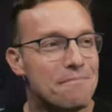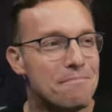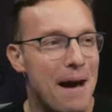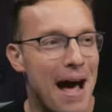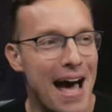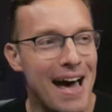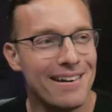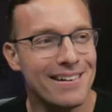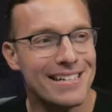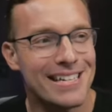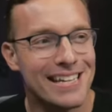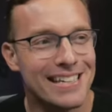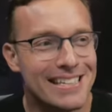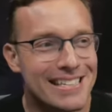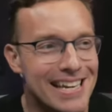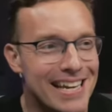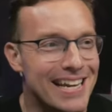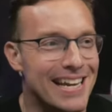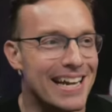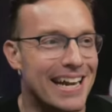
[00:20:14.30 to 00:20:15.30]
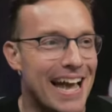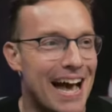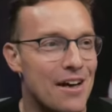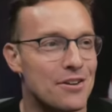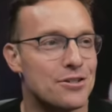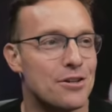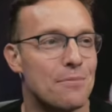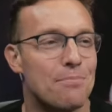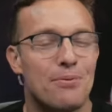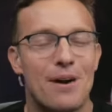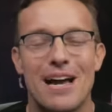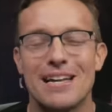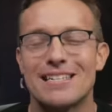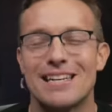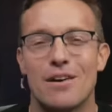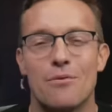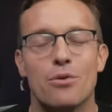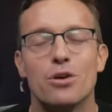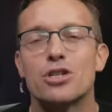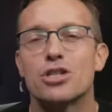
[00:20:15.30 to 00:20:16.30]
Patterson City Council
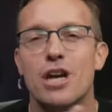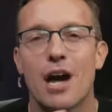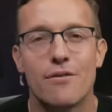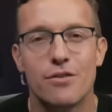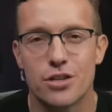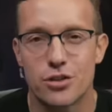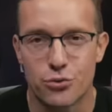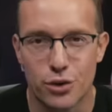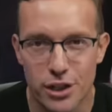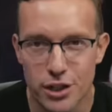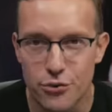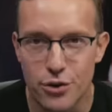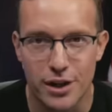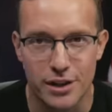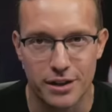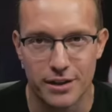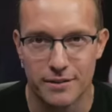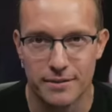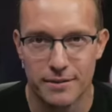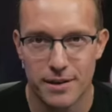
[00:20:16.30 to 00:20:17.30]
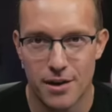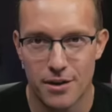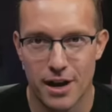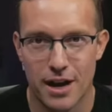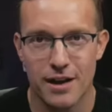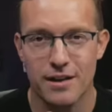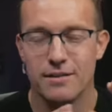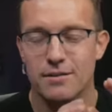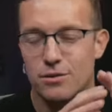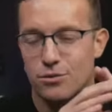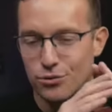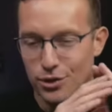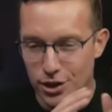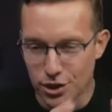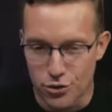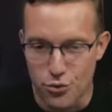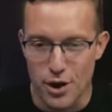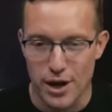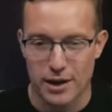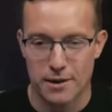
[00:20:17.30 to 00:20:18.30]
President. We'll just cover this really quickly, okay?
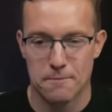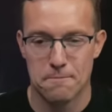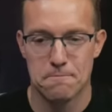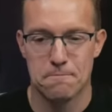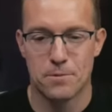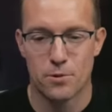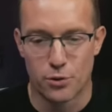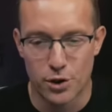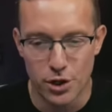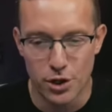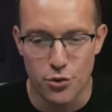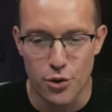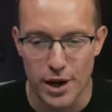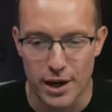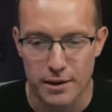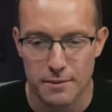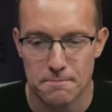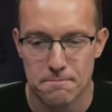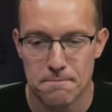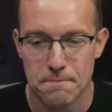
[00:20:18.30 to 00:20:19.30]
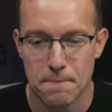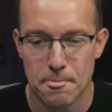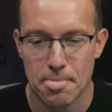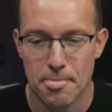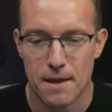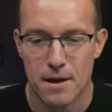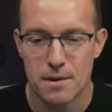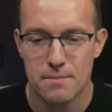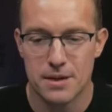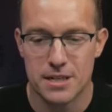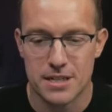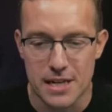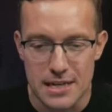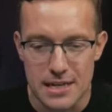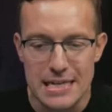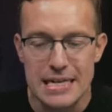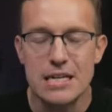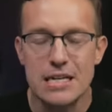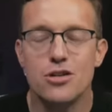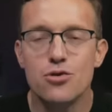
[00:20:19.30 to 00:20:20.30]
Real quick. Because I
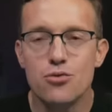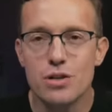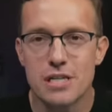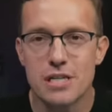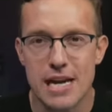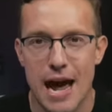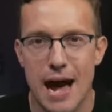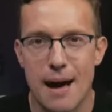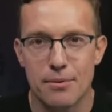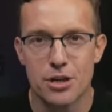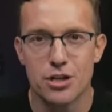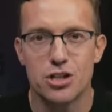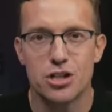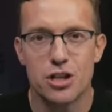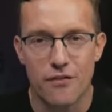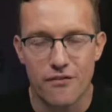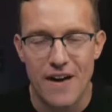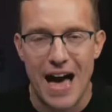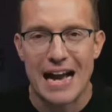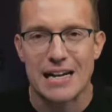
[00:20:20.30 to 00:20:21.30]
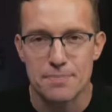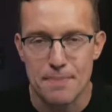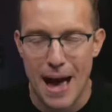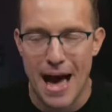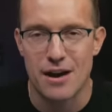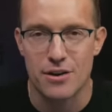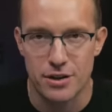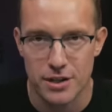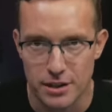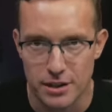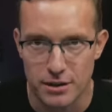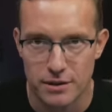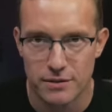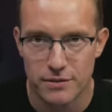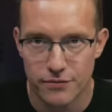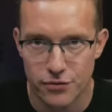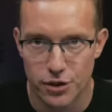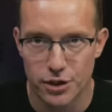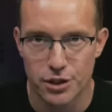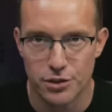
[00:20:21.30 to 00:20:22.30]
need to establish the fact pattern here
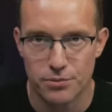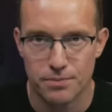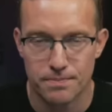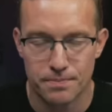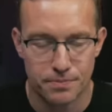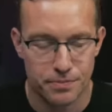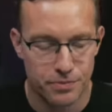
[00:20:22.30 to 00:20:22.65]
for you.